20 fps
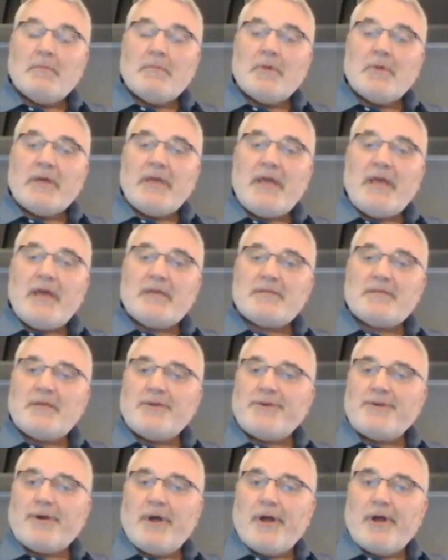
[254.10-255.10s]
Kids
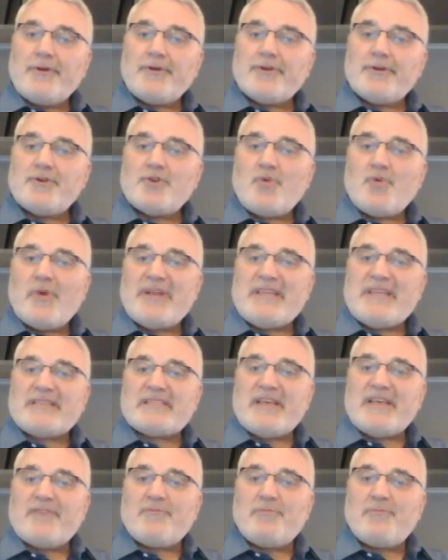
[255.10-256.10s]
under
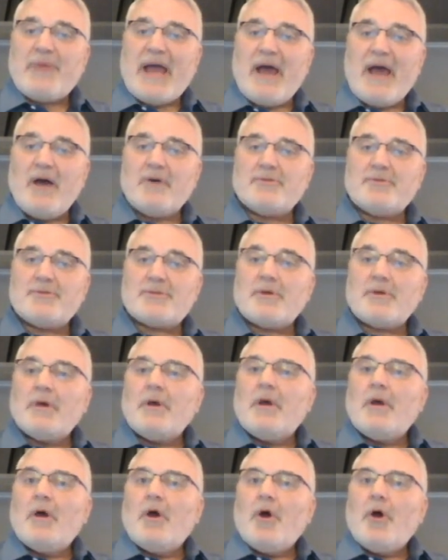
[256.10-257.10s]
127 pounds
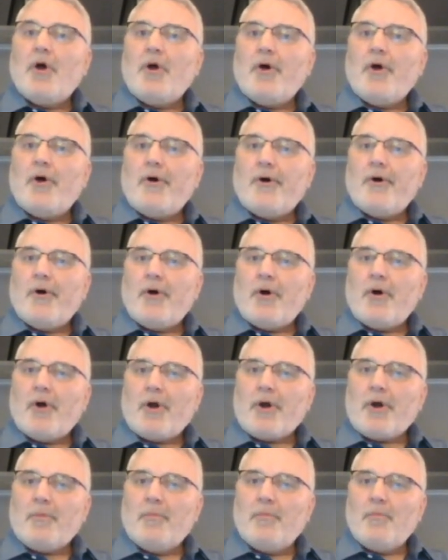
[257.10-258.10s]

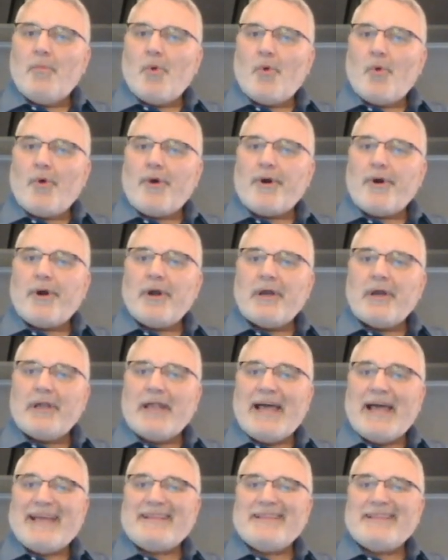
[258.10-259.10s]
are more
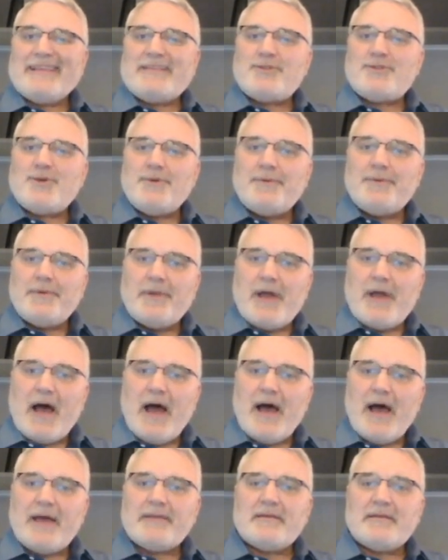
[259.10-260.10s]
likely to
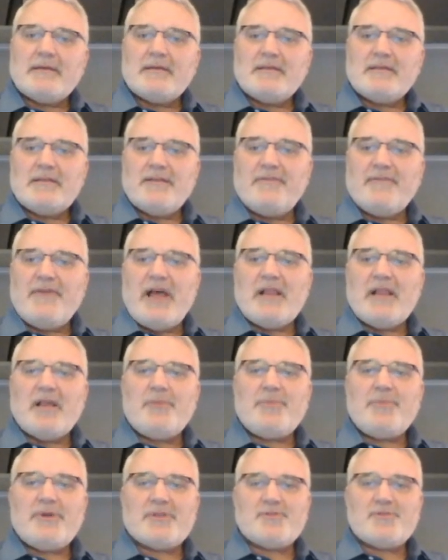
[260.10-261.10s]
not
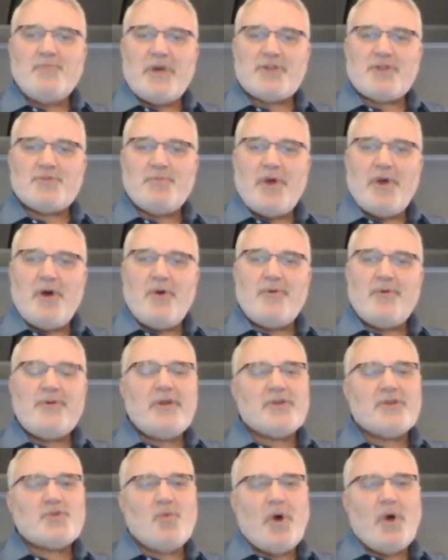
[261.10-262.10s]
develop as much bone
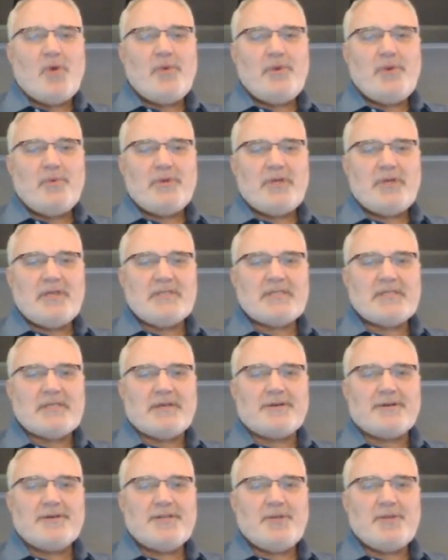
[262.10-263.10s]
as what we would
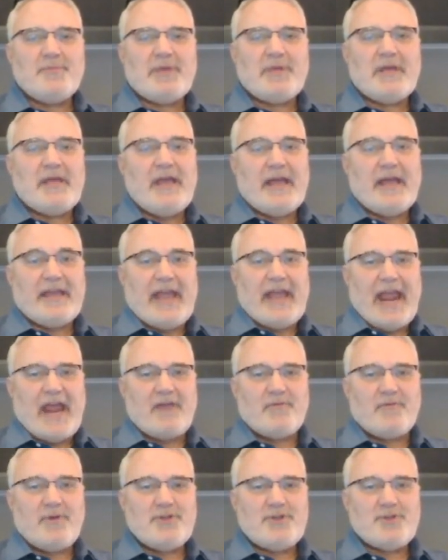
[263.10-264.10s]
consider to be an
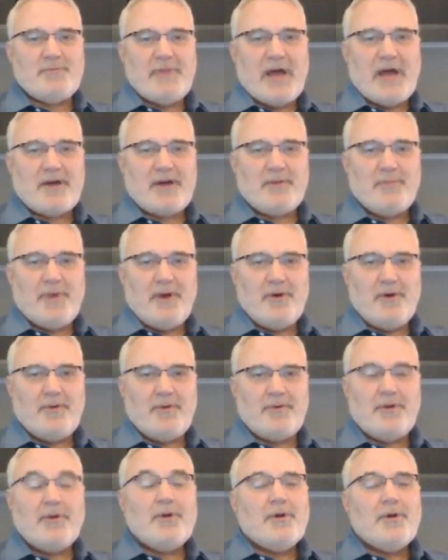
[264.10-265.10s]
average amount of
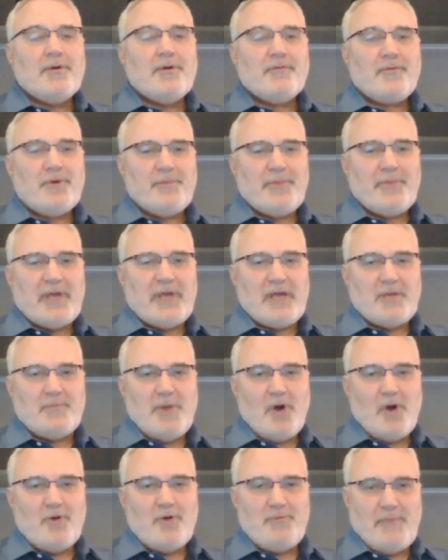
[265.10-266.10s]
bone for peak
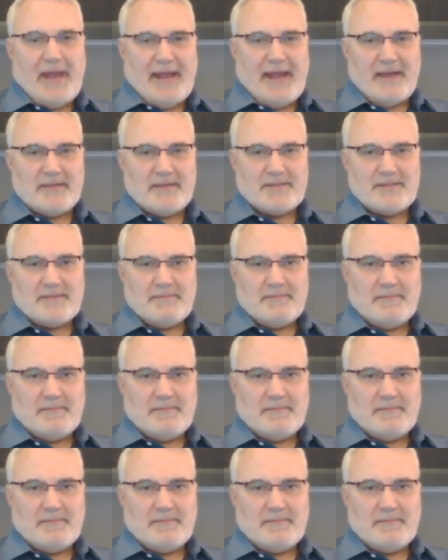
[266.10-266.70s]
bone mass.